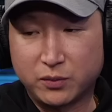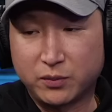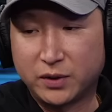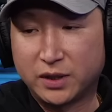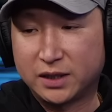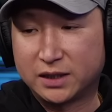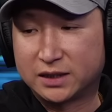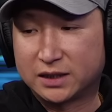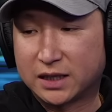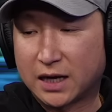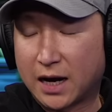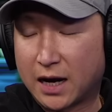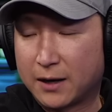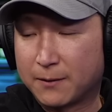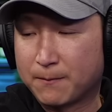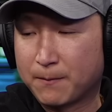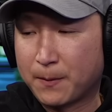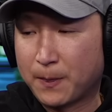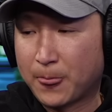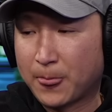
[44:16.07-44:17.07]
means that,
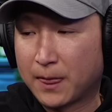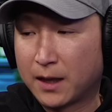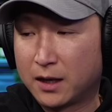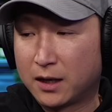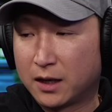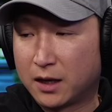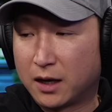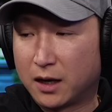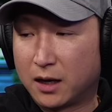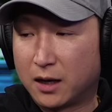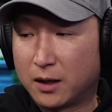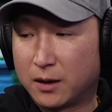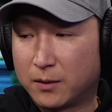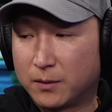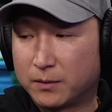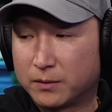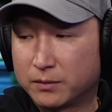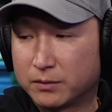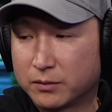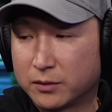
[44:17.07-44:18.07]

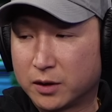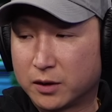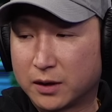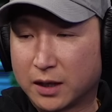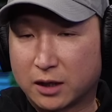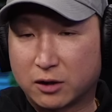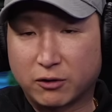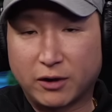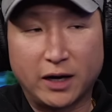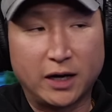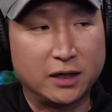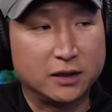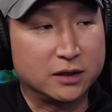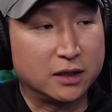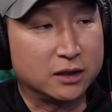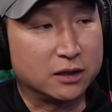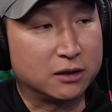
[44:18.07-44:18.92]
like grades. And